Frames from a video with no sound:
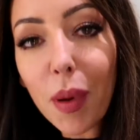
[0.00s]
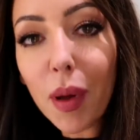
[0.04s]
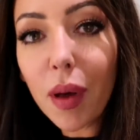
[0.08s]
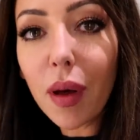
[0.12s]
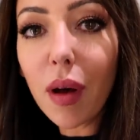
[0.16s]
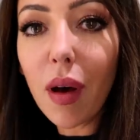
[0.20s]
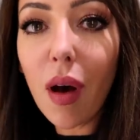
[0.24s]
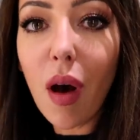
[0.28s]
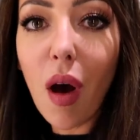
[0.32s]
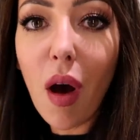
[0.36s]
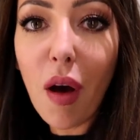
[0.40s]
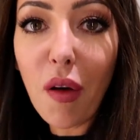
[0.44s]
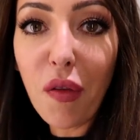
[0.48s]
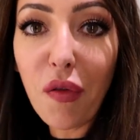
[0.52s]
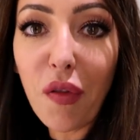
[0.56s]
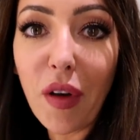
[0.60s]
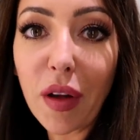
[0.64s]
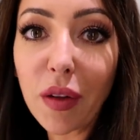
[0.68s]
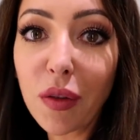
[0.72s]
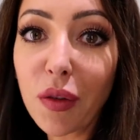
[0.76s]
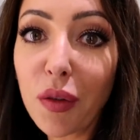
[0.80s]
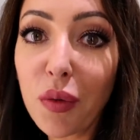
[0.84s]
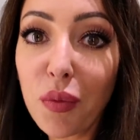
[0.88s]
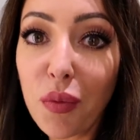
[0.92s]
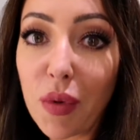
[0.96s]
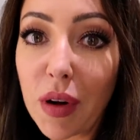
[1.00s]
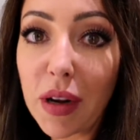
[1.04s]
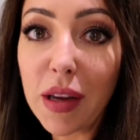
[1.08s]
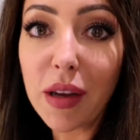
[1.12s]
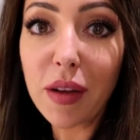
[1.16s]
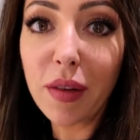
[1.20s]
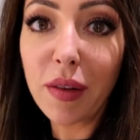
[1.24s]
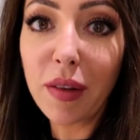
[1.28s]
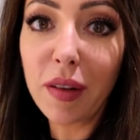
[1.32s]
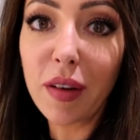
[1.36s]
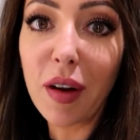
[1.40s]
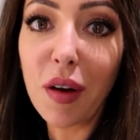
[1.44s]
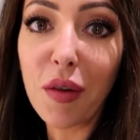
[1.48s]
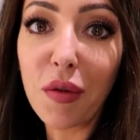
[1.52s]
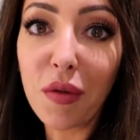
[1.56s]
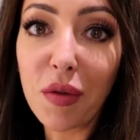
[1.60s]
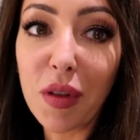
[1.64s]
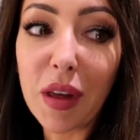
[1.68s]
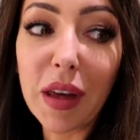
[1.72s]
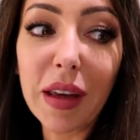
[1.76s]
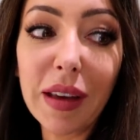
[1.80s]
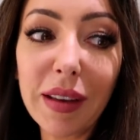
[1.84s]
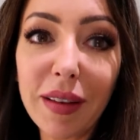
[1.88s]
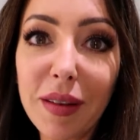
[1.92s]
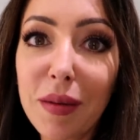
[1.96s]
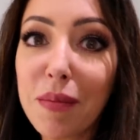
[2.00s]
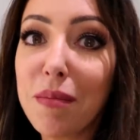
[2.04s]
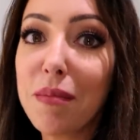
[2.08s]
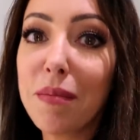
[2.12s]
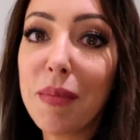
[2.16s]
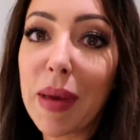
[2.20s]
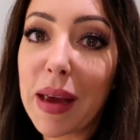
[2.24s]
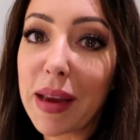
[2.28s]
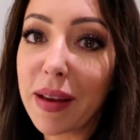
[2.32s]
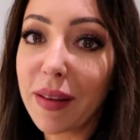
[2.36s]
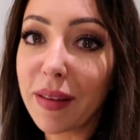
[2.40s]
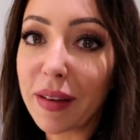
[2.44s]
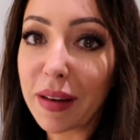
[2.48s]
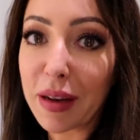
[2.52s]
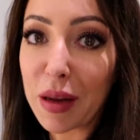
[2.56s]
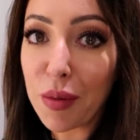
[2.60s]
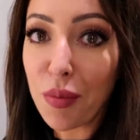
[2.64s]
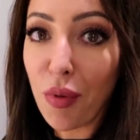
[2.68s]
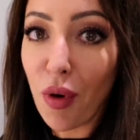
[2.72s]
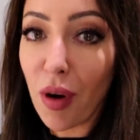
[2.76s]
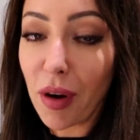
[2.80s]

but I found some really good stuff that is amazingly